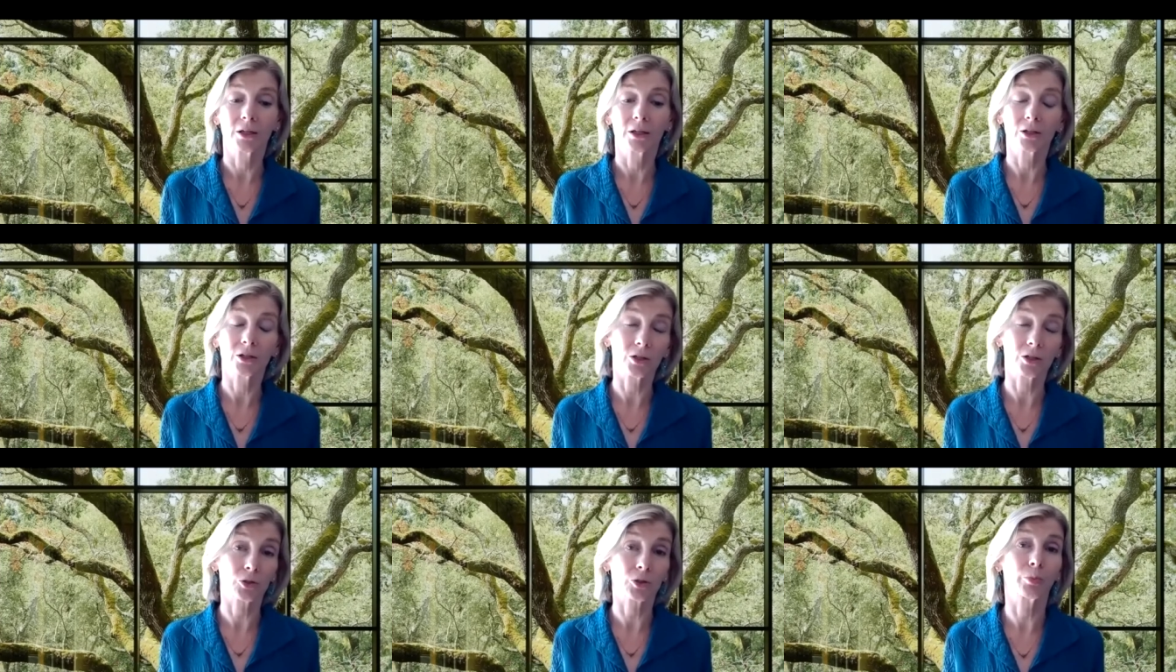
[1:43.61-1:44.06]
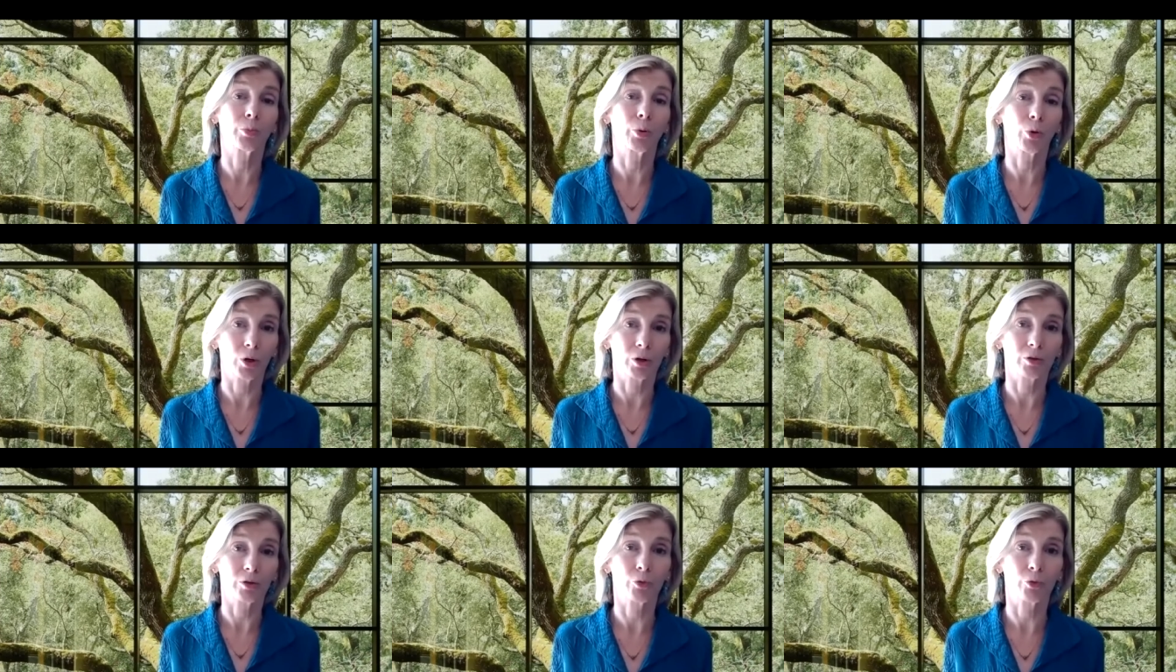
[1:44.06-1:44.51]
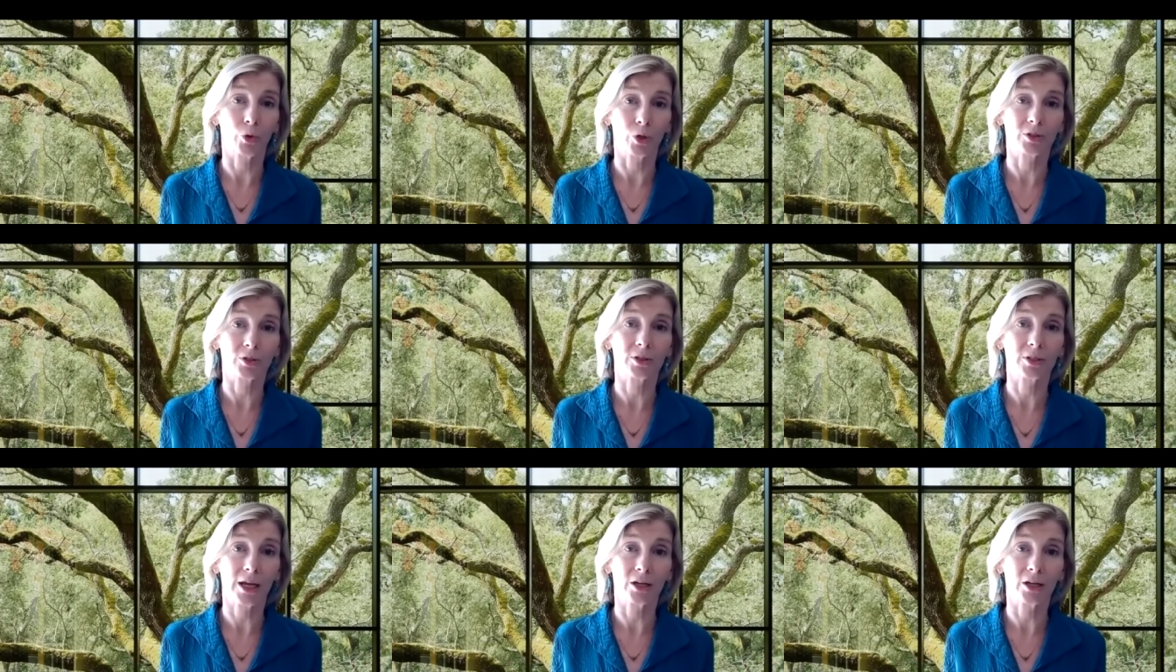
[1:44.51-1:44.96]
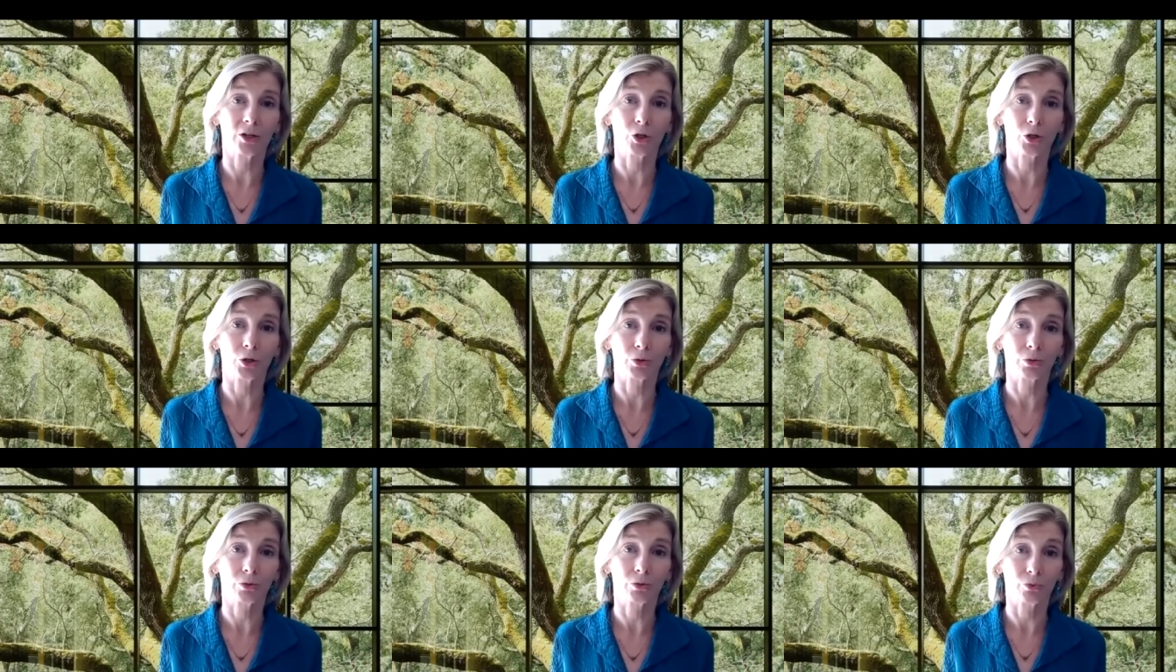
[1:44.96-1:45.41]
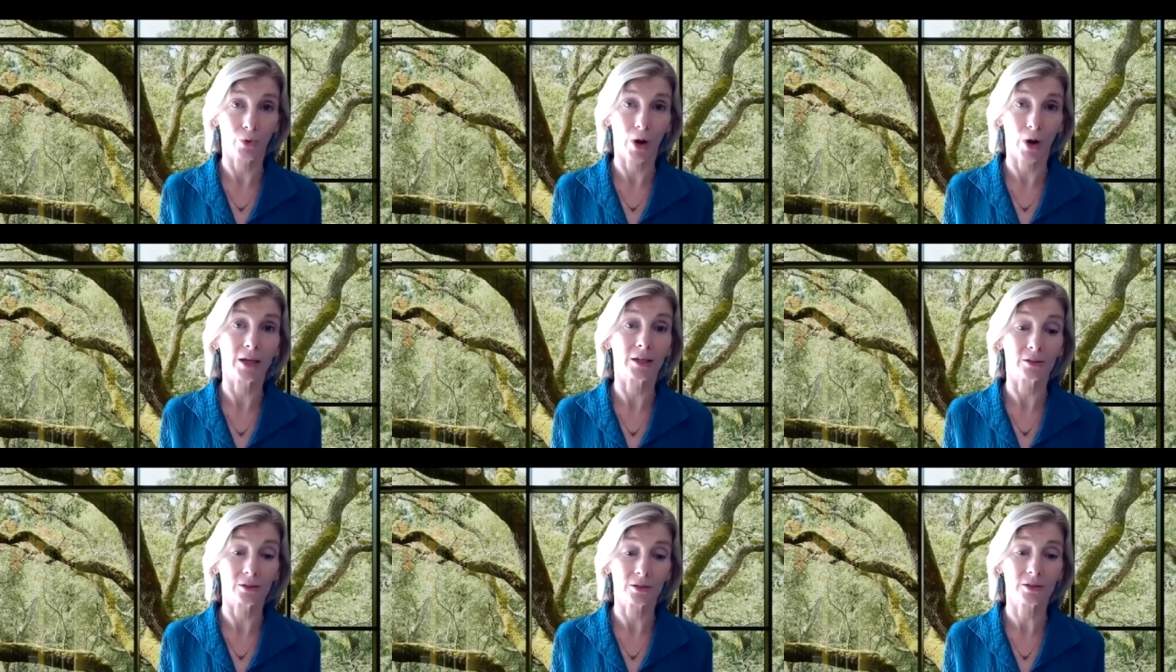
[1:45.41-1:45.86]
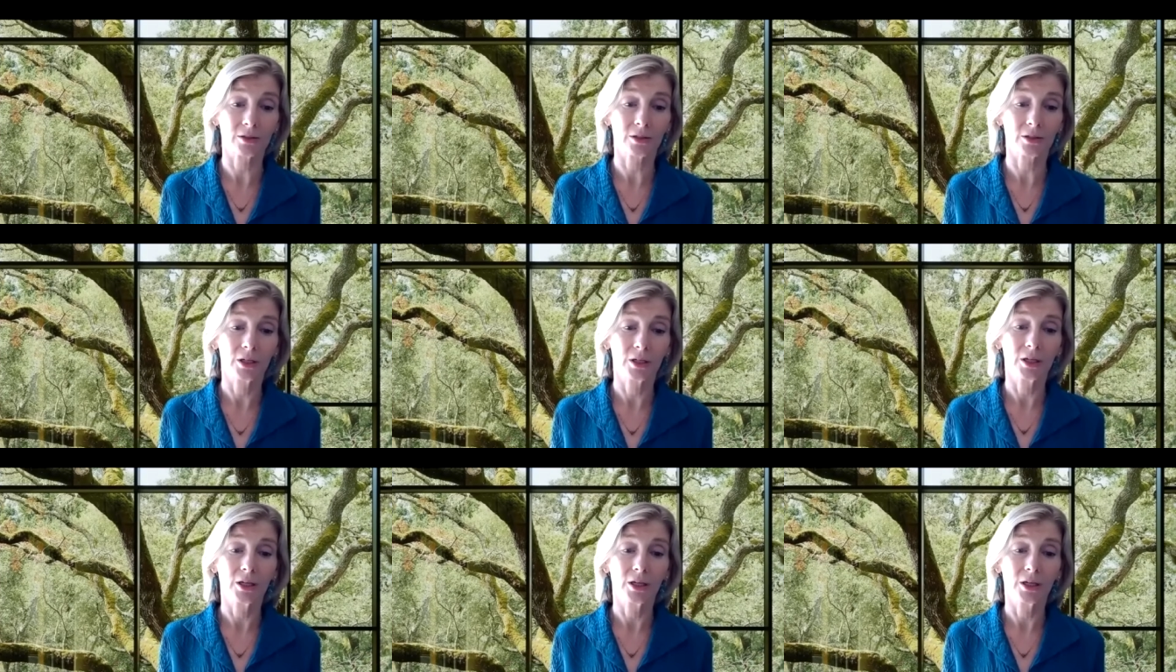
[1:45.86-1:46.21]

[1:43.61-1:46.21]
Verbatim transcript: to support forest tenure rights.